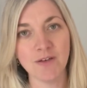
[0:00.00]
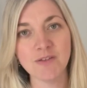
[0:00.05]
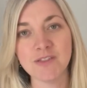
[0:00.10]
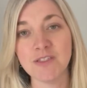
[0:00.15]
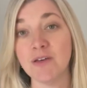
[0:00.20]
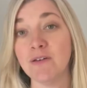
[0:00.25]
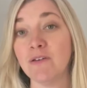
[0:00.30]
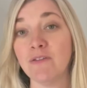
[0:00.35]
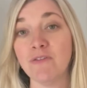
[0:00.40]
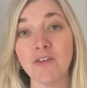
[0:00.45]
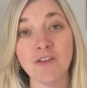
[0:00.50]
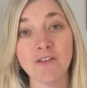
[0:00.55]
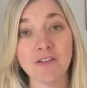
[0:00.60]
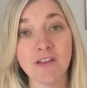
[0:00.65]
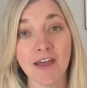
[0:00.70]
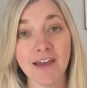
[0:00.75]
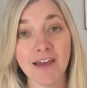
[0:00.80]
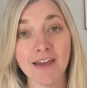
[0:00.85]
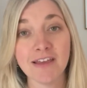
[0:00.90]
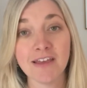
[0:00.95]
So if you'd
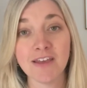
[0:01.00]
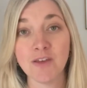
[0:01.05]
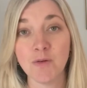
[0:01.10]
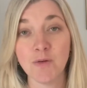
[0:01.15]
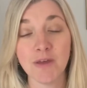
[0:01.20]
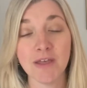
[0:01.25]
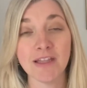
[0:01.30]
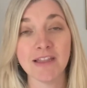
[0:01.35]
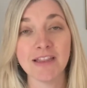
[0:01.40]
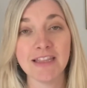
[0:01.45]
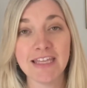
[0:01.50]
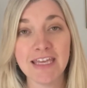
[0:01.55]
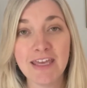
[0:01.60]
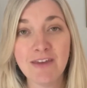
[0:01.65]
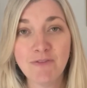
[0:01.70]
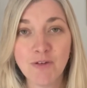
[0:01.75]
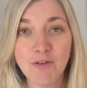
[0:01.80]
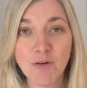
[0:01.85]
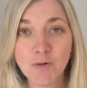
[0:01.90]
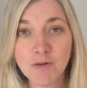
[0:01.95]
like, you can leave
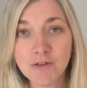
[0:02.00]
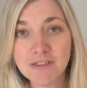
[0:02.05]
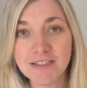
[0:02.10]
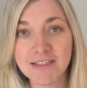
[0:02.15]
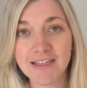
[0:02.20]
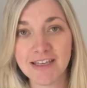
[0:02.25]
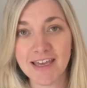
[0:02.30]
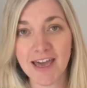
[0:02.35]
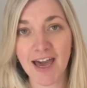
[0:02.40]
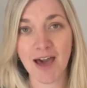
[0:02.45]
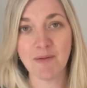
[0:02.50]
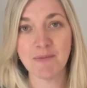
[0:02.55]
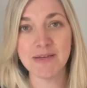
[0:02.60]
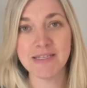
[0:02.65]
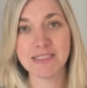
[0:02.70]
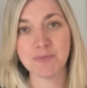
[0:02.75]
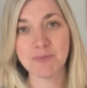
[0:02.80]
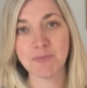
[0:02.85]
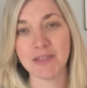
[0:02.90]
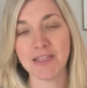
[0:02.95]
yours in the
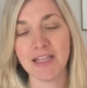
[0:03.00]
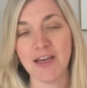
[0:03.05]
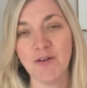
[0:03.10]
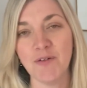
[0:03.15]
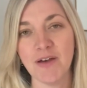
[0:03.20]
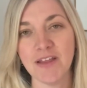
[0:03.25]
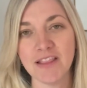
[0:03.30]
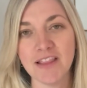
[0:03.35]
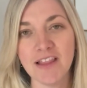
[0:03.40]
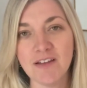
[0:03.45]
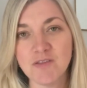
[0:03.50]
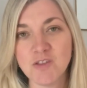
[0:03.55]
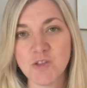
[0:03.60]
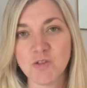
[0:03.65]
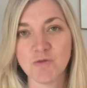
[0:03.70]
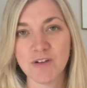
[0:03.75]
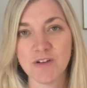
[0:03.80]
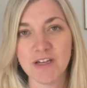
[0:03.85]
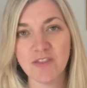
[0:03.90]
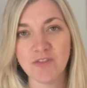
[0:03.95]
comments below. I'd love to
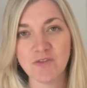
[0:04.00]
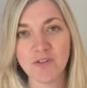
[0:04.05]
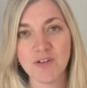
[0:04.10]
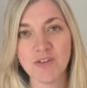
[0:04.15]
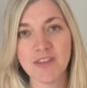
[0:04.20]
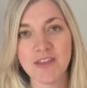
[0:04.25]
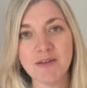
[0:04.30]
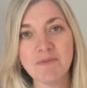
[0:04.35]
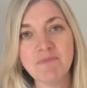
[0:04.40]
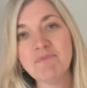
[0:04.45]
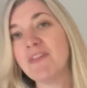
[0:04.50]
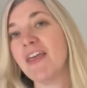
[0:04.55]
read through them